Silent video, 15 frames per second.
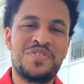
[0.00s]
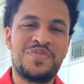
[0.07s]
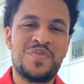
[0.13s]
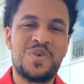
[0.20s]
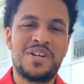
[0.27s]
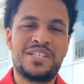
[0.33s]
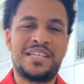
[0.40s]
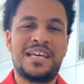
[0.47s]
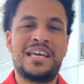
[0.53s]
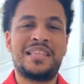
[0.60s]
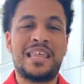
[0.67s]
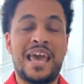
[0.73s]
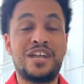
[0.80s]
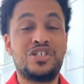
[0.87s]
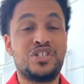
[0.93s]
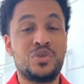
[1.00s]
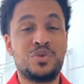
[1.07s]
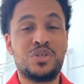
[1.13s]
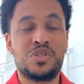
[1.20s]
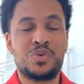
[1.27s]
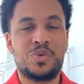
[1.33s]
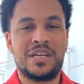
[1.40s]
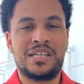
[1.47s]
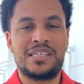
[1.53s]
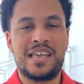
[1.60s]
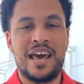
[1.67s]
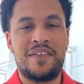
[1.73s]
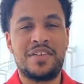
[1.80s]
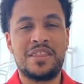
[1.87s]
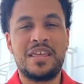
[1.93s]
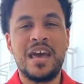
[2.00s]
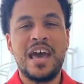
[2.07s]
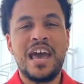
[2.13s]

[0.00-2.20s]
the 14th, and June the 27th,